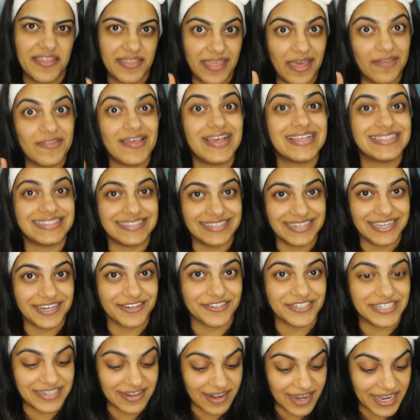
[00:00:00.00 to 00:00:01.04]
Now that's an
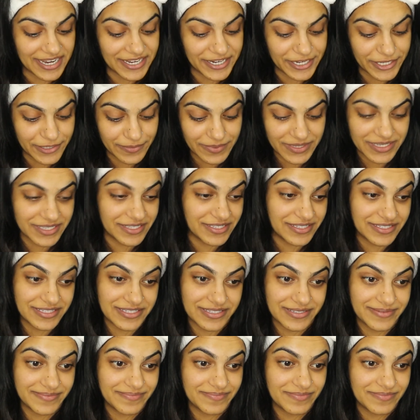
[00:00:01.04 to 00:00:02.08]
ingredient I know because